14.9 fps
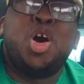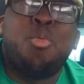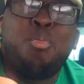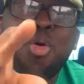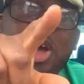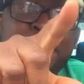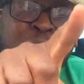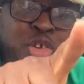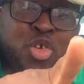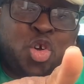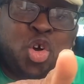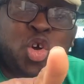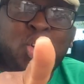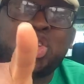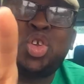But if it
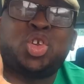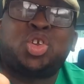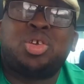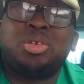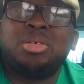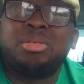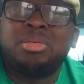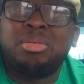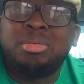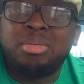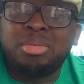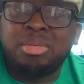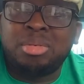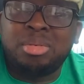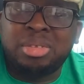goes
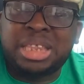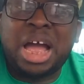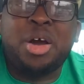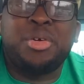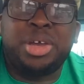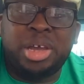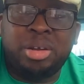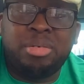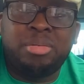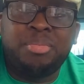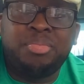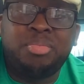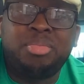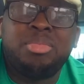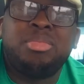downhill,
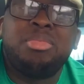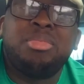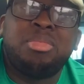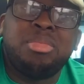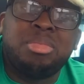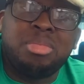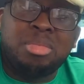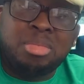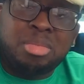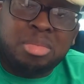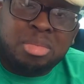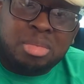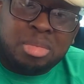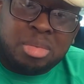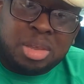
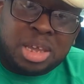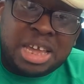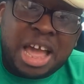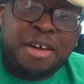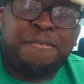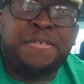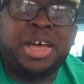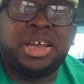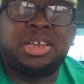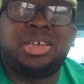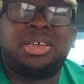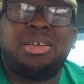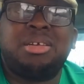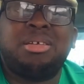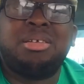it
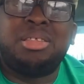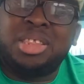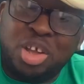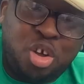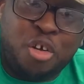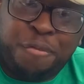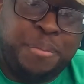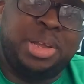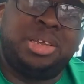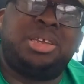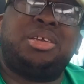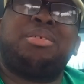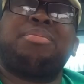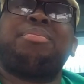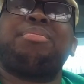affects the
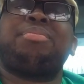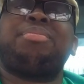government.